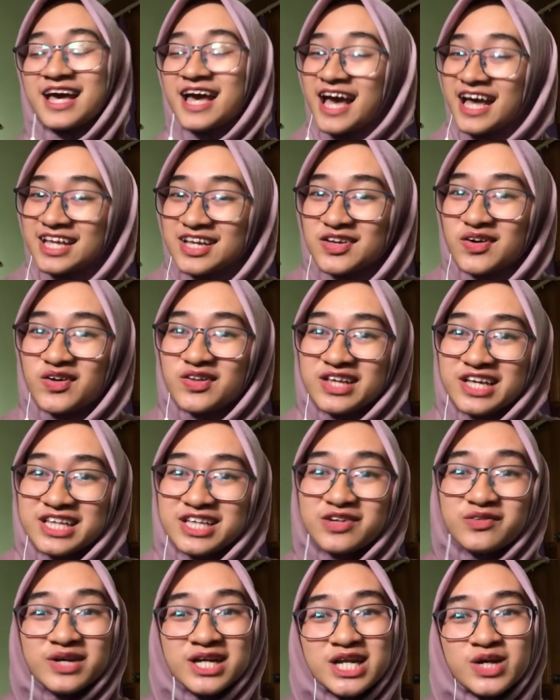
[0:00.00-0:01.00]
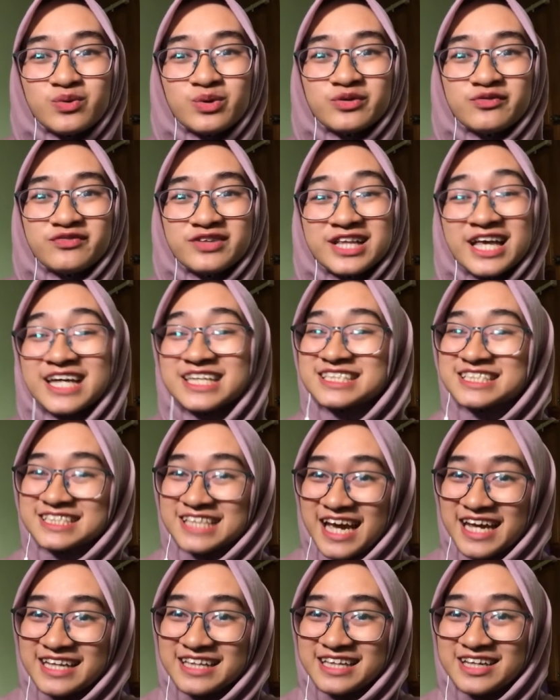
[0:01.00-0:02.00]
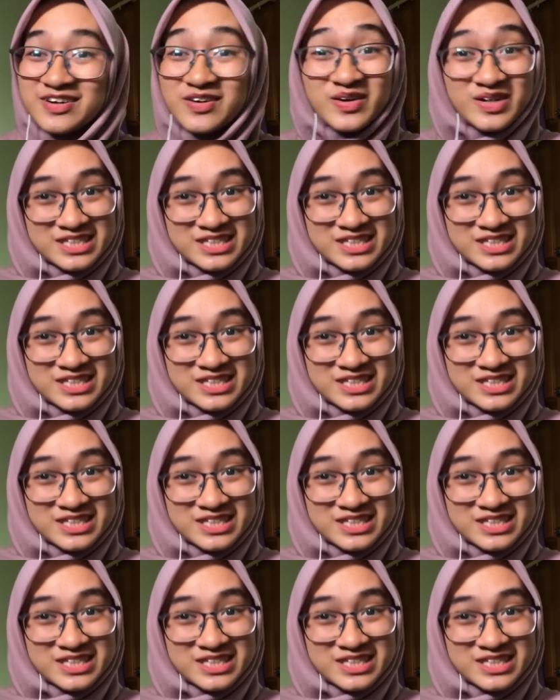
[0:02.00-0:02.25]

and then only the reader will feel excited